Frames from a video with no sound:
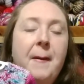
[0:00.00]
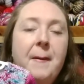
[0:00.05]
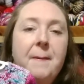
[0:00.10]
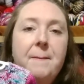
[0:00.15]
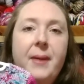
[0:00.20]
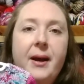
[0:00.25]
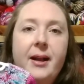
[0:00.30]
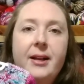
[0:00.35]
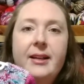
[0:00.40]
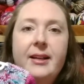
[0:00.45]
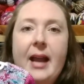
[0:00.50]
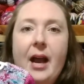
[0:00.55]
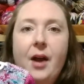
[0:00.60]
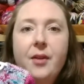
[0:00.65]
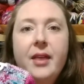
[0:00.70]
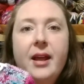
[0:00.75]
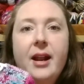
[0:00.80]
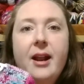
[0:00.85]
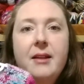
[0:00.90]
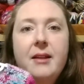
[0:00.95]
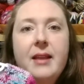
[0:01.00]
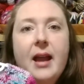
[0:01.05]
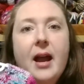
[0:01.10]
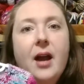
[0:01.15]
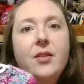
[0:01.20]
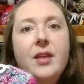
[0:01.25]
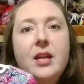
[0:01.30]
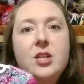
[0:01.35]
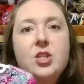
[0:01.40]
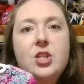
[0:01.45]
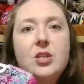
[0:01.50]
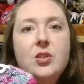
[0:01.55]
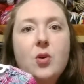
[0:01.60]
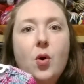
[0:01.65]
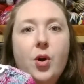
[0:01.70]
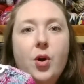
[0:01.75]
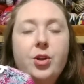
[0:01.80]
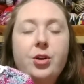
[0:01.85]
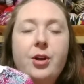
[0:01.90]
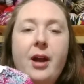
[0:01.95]
But now that she's
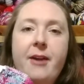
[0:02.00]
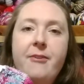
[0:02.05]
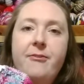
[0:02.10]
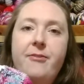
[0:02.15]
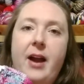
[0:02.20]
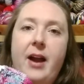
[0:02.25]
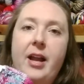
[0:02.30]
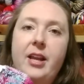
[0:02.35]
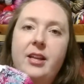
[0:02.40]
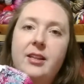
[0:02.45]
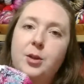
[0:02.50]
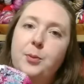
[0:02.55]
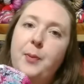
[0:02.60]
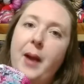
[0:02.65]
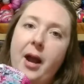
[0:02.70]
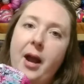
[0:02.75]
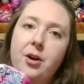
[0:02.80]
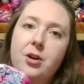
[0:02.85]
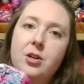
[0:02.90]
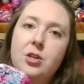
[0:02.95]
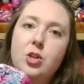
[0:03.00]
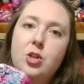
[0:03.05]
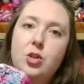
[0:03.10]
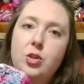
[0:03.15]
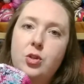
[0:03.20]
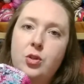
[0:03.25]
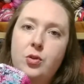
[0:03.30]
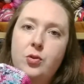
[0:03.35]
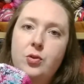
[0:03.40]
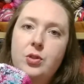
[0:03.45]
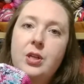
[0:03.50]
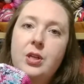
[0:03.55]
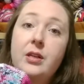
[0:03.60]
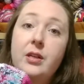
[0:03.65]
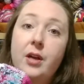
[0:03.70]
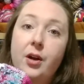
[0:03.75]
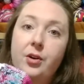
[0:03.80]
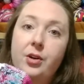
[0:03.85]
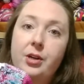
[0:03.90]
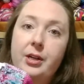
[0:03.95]
older, I find their patterns suit
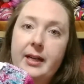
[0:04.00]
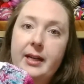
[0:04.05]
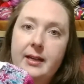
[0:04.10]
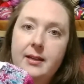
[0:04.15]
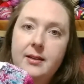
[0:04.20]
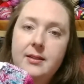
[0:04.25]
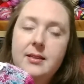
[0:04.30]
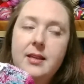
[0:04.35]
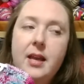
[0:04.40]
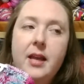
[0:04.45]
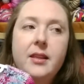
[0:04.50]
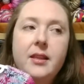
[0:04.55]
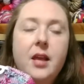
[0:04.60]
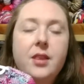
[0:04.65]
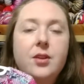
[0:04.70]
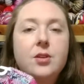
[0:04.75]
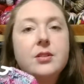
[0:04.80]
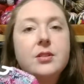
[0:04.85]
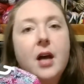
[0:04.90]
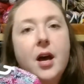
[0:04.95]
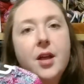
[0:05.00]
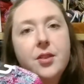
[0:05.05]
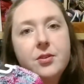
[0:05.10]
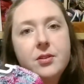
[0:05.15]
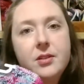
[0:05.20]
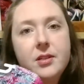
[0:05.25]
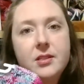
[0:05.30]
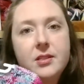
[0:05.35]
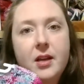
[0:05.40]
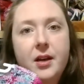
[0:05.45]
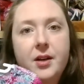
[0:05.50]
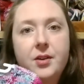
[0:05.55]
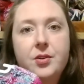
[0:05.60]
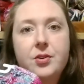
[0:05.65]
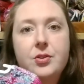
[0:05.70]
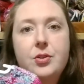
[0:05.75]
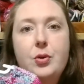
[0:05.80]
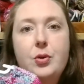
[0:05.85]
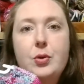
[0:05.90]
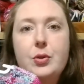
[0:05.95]
younger kids, and then there's other
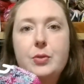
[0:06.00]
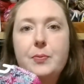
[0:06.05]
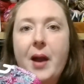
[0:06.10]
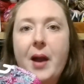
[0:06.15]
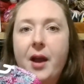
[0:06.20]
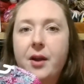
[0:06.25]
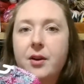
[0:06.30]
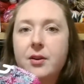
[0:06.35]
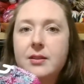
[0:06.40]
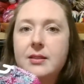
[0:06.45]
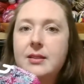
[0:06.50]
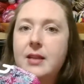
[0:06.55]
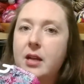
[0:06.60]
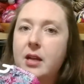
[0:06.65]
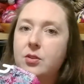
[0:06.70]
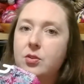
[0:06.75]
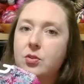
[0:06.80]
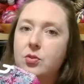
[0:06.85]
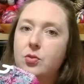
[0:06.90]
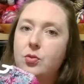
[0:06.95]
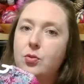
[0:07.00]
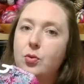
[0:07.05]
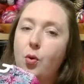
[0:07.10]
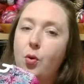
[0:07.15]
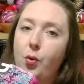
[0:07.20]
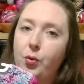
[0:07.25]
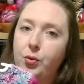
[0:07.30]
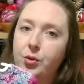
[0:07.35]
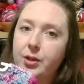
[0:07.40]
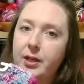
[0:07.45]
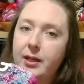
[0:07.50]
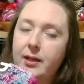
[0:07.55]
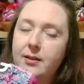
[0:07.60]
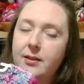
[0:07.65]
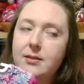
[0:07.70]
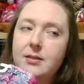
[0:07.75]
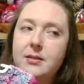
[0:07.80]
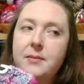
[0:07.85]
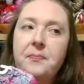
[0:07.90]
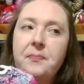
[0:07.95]
designers whose patterns tend to suit older
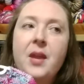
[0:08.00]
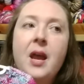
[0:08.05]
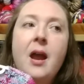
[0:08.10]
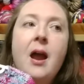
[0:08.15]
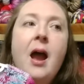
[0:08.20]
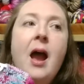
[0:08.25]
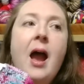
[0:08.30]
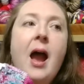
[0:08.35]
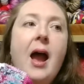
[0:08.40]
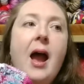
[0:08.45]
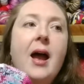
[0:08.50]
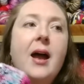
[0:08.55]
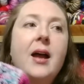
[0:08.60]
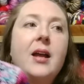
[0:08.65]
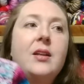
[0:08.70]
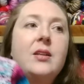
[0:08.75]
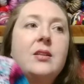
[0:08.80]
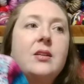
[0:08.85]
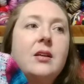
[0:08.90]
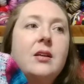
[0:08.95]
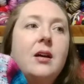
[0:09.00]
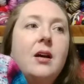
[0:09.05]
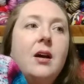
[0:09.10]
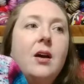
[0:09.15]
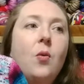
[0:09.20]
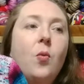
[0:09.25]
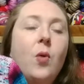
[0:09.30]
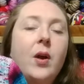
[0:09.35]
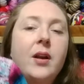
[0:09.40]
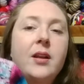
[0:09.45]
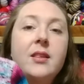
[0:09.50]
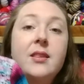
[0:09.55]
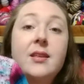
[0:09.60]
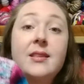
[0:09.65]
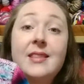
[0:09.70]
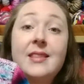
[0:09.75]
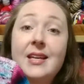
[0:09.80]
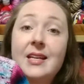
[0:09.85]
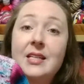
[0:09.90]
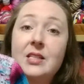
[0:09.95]
kids. And one of the
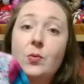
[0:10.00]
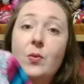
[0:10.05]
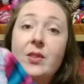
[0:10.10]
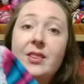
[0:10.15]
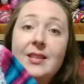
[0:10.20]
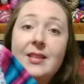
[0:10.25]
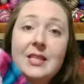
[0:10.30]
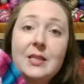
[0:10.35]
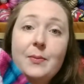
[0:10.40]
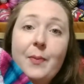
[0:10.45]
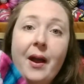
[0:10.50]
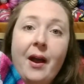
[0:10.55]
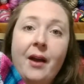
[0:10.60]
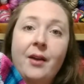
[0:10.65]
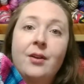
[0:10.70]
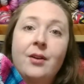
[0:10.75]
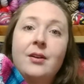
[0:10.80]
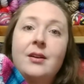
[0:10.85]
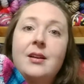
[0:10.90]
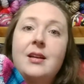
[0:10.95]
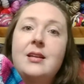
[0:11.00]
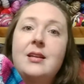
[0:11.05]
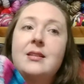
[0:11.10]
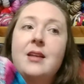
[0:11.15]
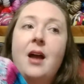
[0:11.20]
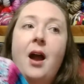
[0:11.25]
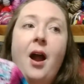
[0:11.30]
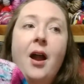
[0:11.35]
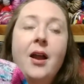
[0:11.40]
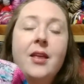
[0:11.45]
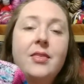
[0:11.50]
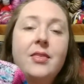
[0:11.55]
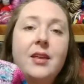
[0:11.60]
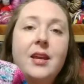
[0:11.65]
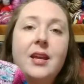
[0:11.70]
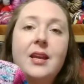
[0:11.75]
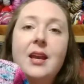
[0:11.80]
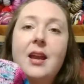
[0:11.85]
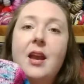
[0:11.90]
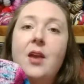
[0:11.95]
things with this pattern is I
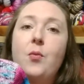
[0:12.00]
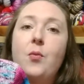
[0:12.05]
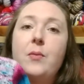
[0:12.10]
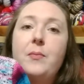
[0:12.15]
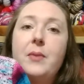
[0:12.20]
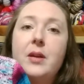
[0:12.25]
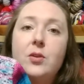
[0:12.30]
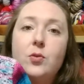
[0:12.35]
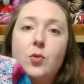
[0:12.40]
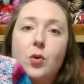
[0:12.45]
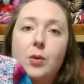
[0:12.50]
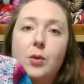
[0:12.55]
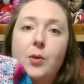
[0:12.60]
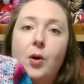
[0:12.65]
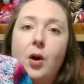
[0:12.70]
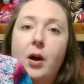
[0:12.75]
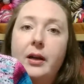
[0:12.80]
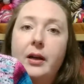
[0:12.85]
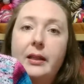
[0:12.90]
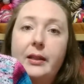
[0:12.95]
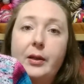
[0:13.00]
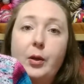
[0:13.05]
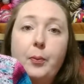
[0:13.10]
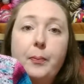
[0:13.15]
think it would be adorable on a little